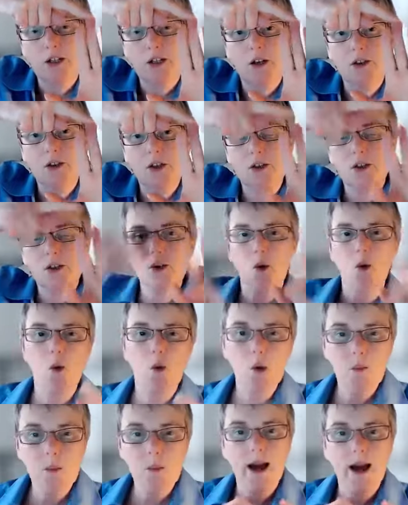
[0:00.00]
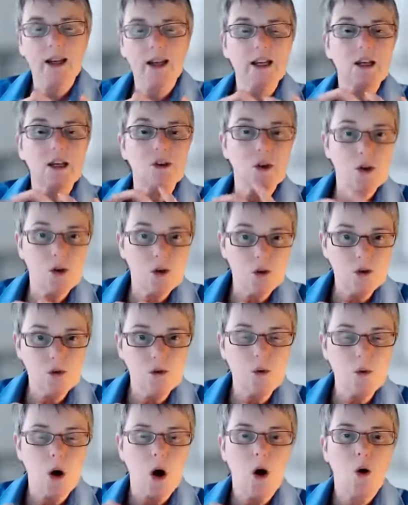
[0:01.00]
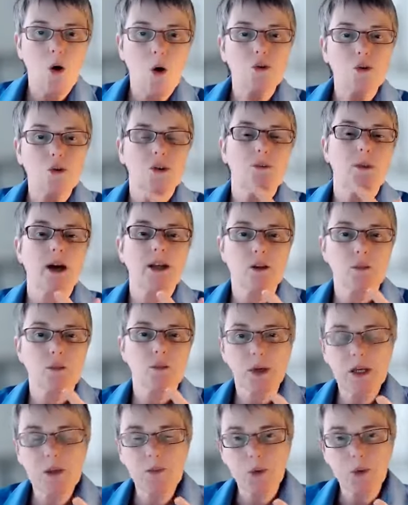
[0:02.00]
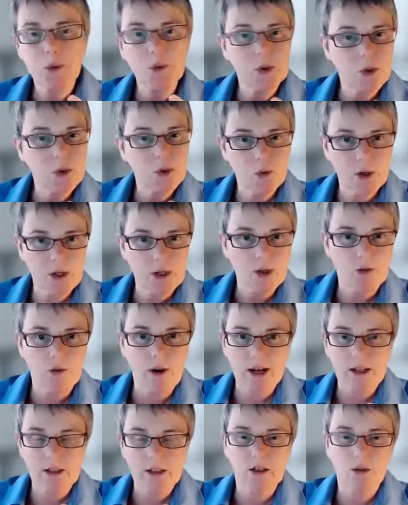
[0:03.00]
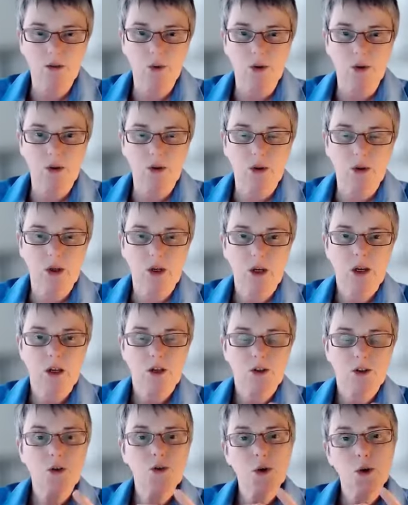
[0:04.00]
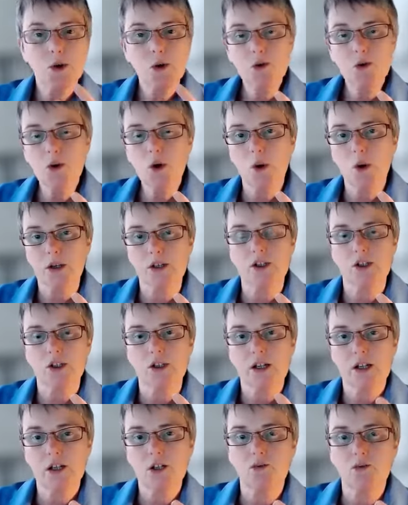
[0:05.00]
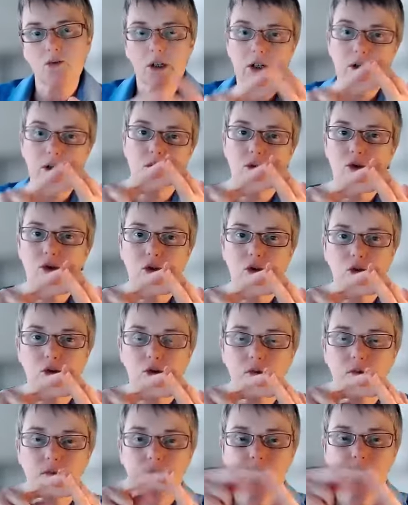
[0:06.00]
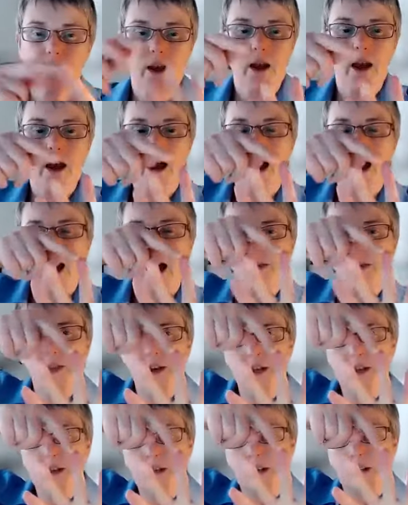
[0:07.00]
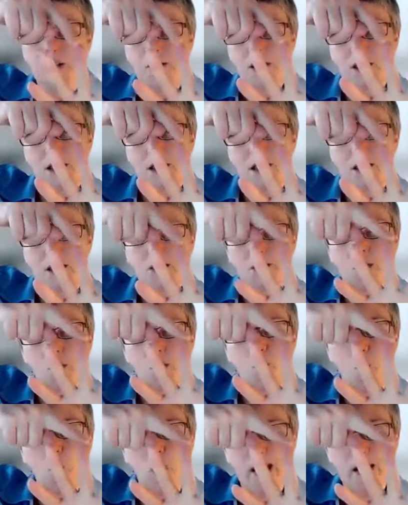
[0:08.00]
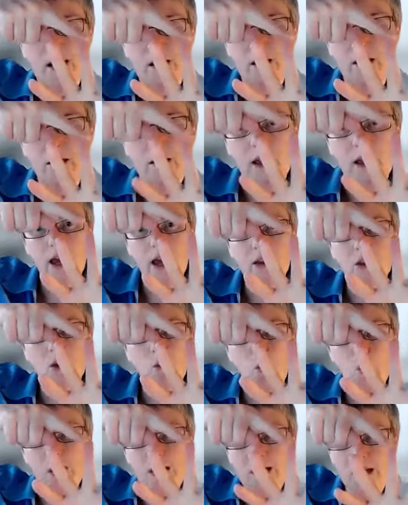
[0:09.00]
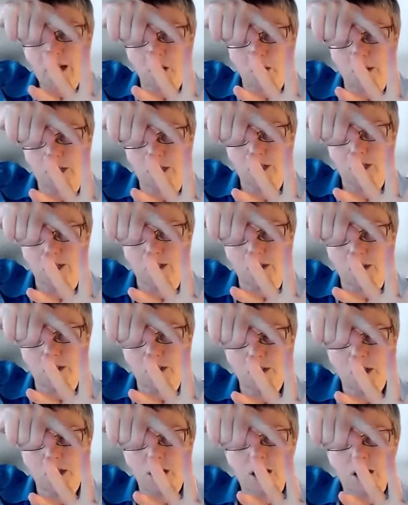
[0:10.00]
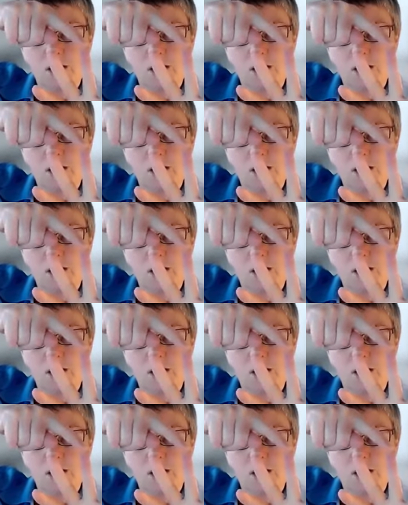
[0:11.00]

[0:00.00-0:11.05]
So this is all about either you or it's about the people that you're interacting with. So the who question is really crucial. And then there is the when and the where questions.